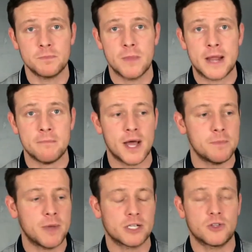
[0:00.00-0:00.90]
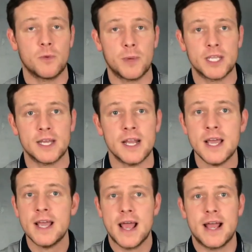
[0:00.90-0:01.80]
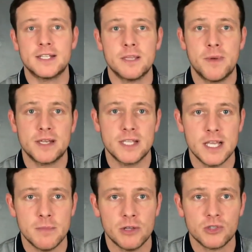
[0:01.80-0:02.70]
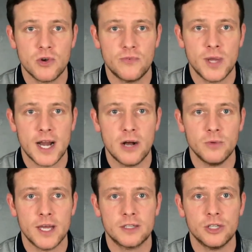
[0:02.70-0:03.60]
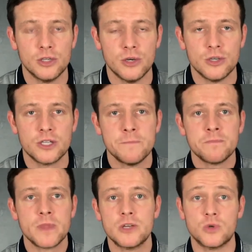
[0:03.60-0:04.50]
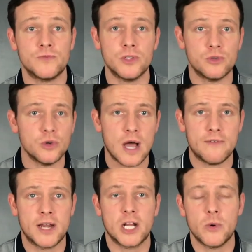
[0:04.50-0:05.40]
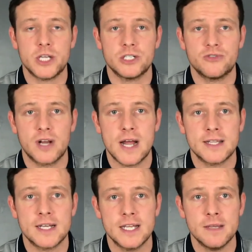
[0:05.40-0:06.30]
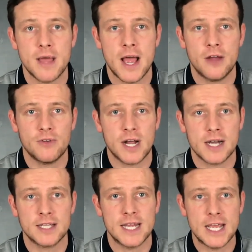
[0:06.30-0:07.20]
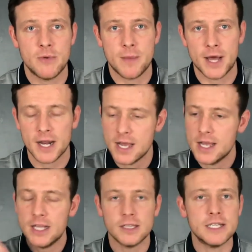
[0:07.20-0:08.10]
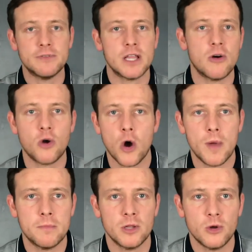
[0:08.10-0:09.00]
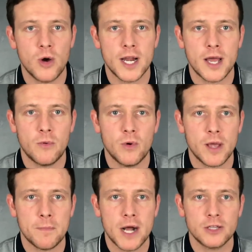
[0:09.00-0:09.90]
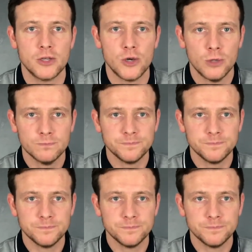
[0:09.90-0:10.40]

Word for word: in my personal opinion it is the best email software out there to use so if you do have any questions regarding uh, regarding Aweber leave a little comment below and I will get back to you